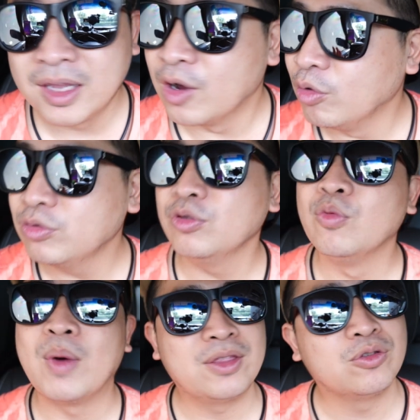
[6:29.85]
They also
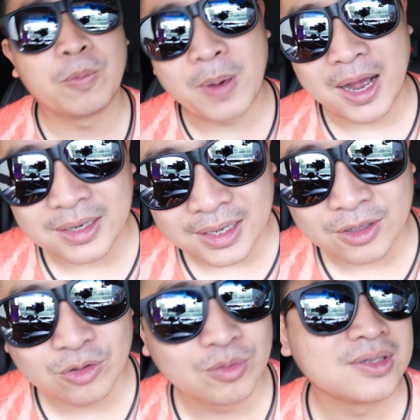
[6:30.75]
went to Phang Nha,
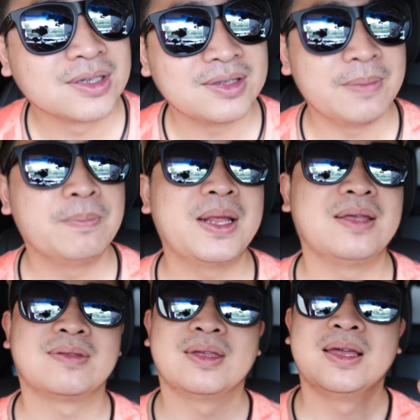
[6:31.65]
so it's the same
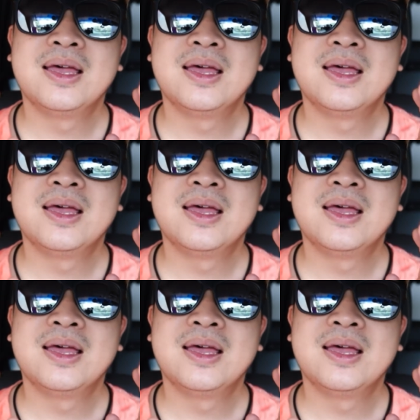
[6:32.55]
place.